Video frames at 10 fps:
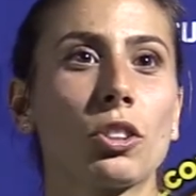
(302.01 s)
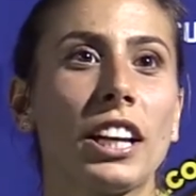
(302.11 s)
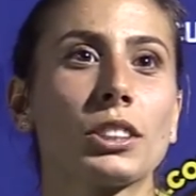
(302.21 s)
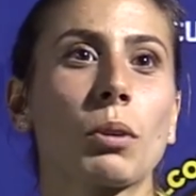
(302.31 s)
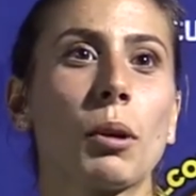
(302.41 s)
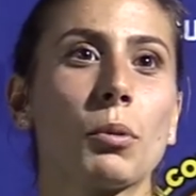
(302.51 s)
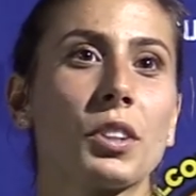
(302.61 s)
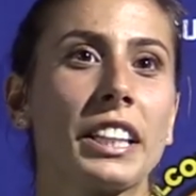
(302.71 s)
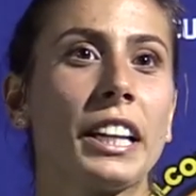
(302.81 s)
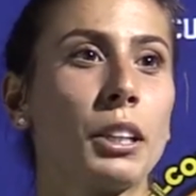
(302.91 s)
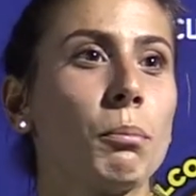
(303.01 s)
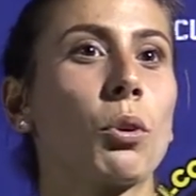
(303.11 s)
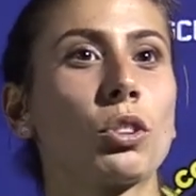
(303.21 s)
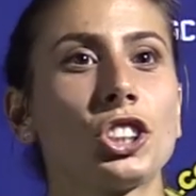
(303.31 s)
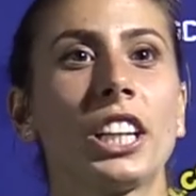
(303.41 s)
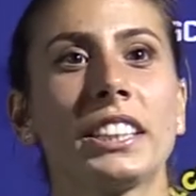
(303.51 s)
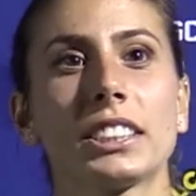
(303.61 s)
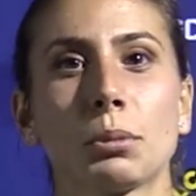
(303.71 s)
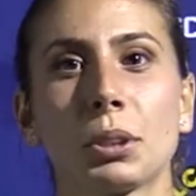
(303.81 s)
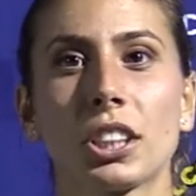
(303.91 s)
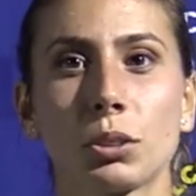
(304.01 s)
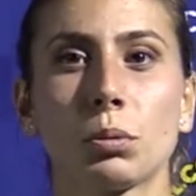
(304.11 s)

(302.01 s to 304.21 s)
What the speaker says: That's why we were getting more chances because